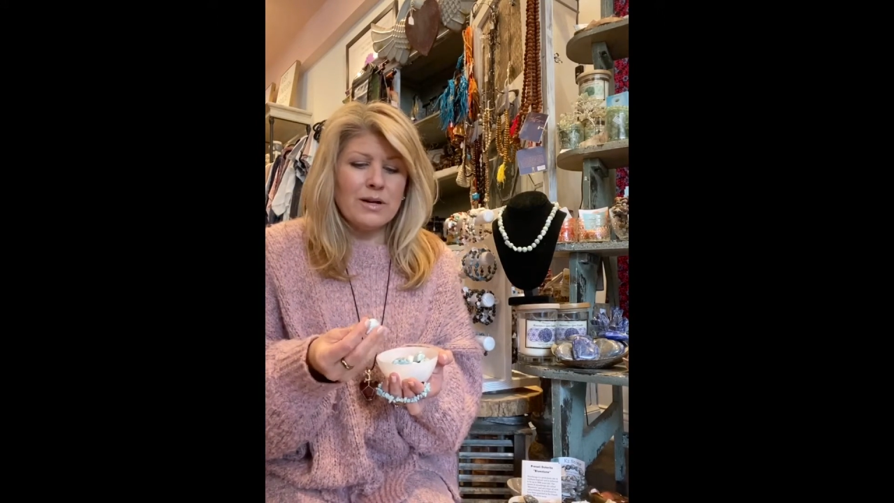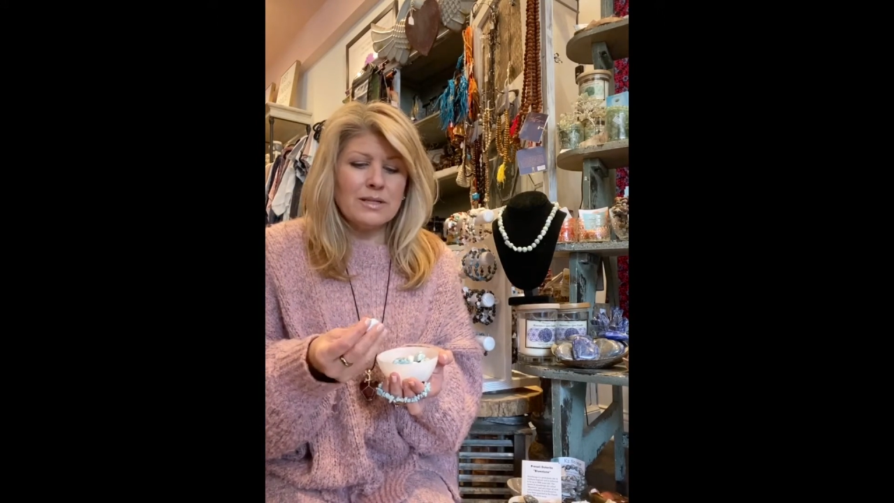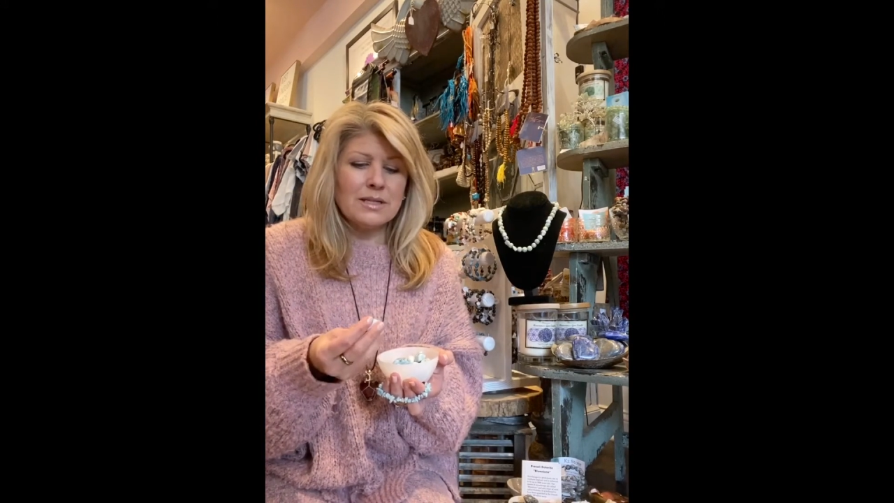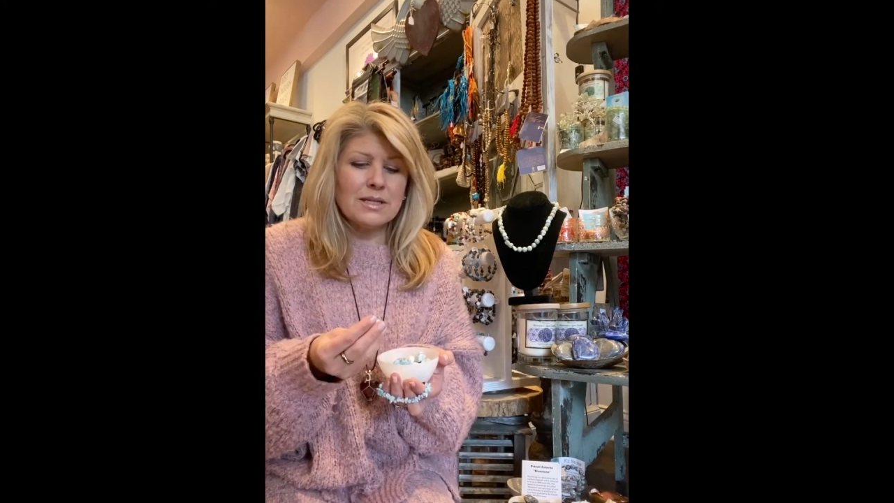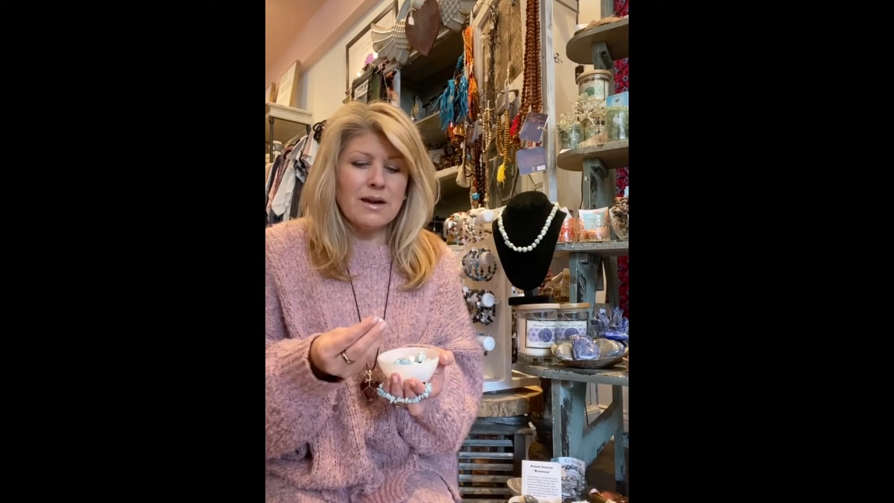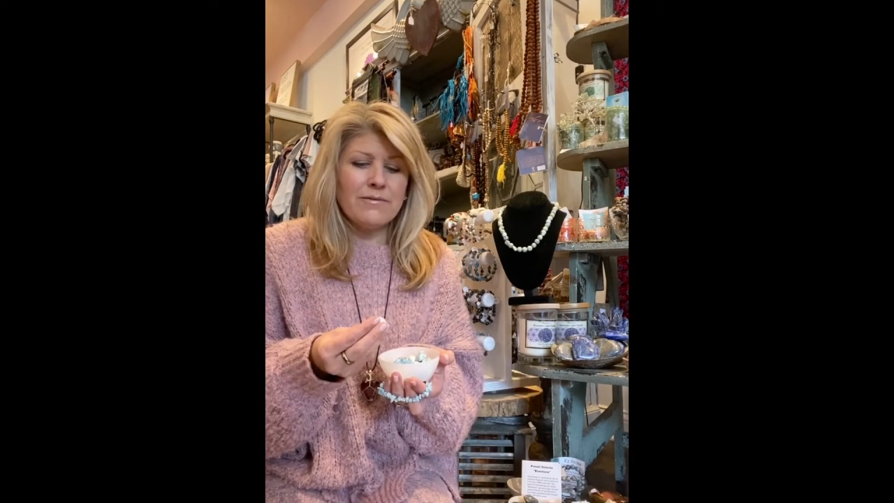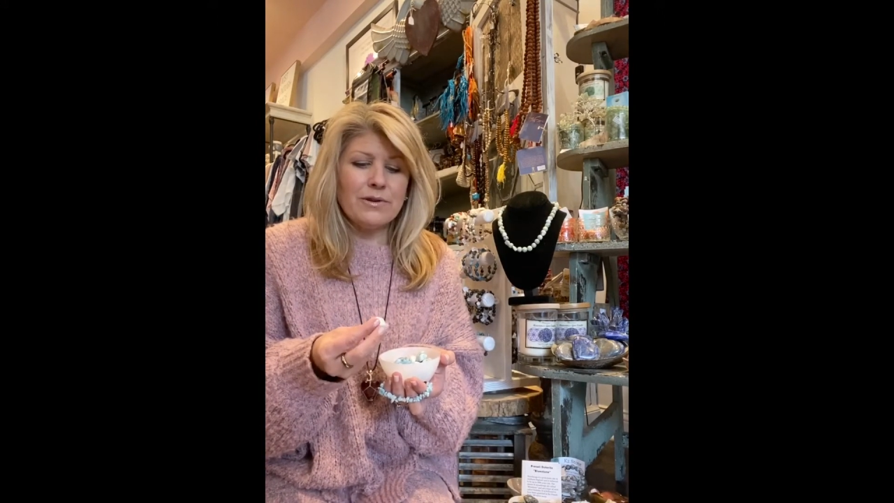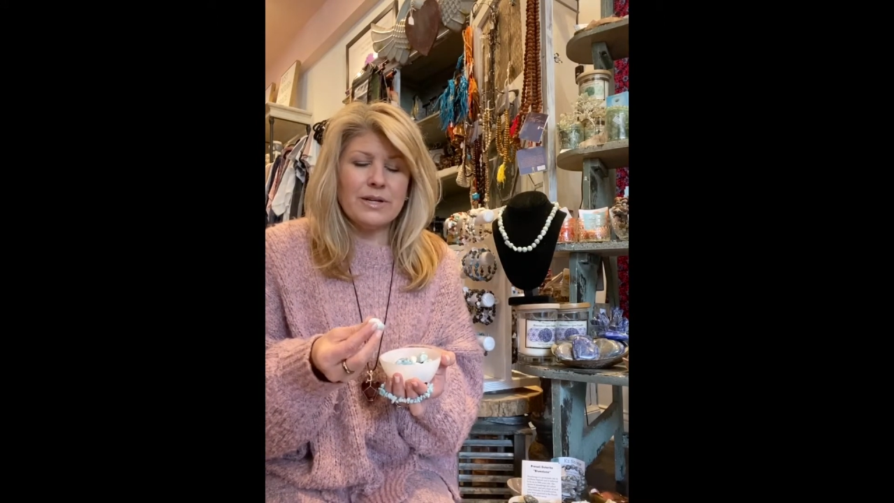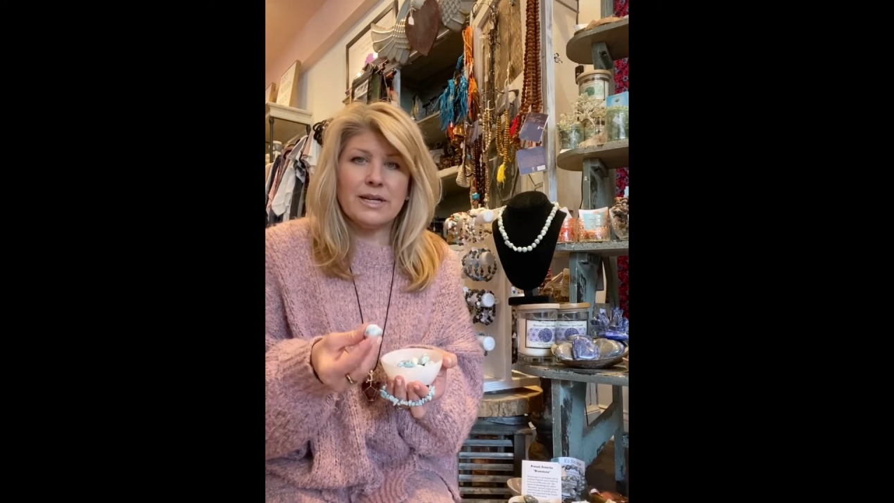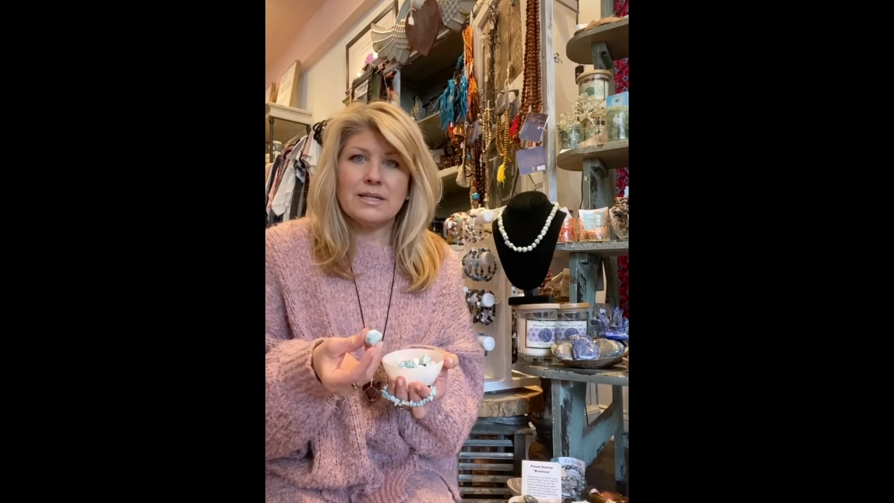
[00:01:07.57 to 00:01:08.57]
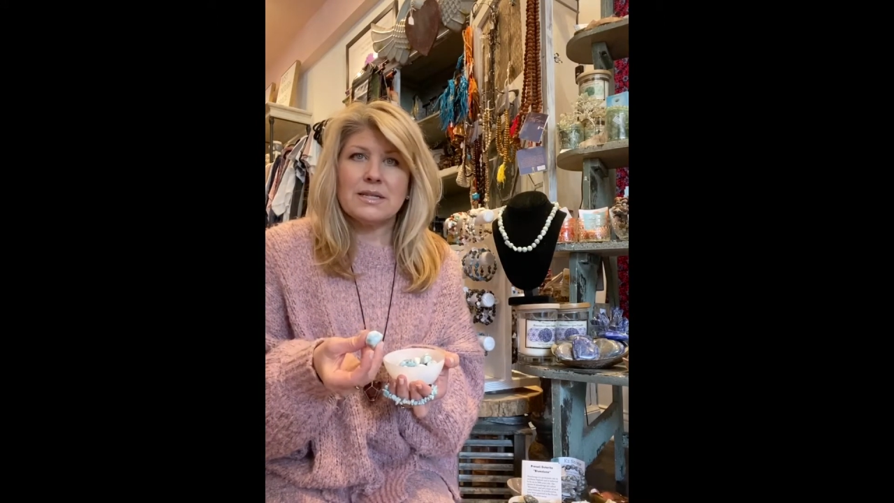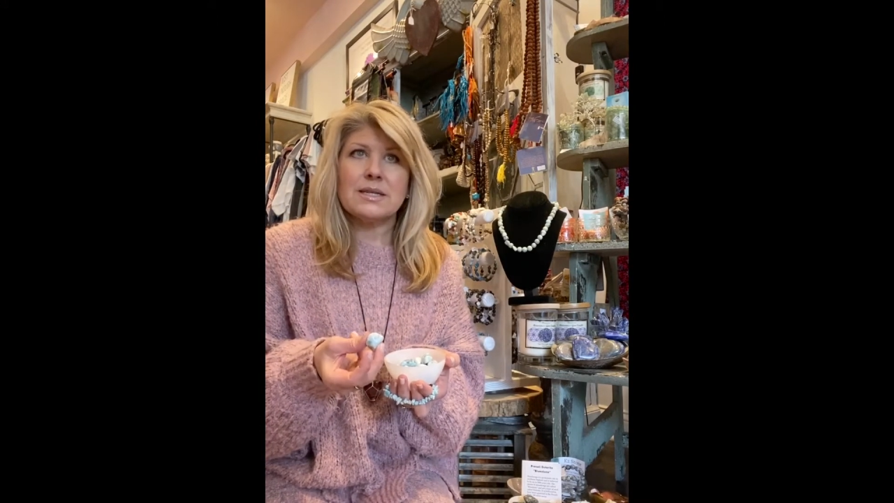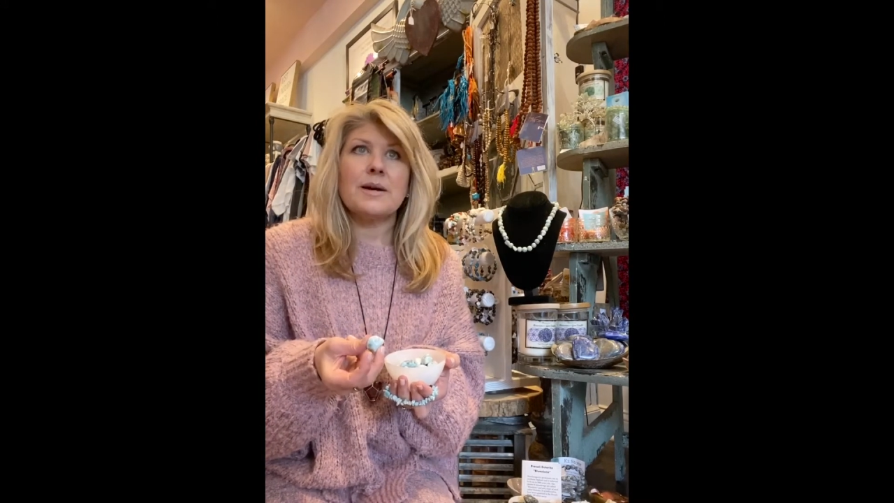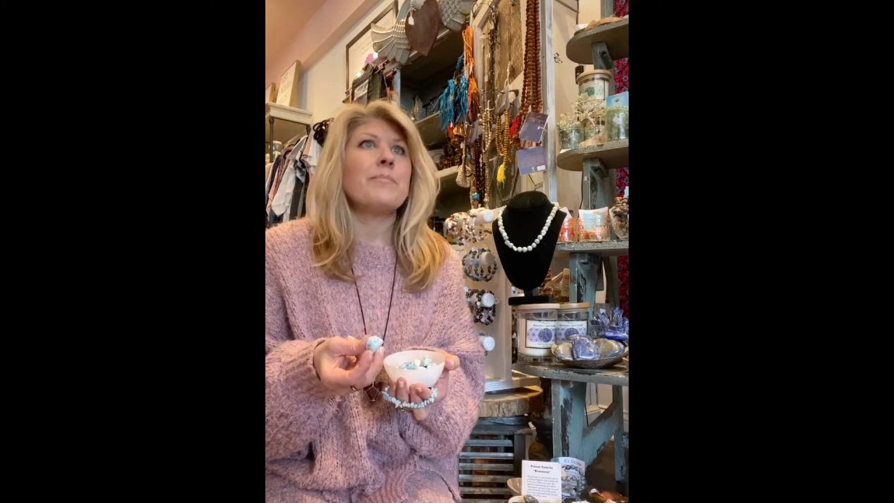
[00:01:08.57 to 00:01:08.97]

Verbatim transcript: I discovered it's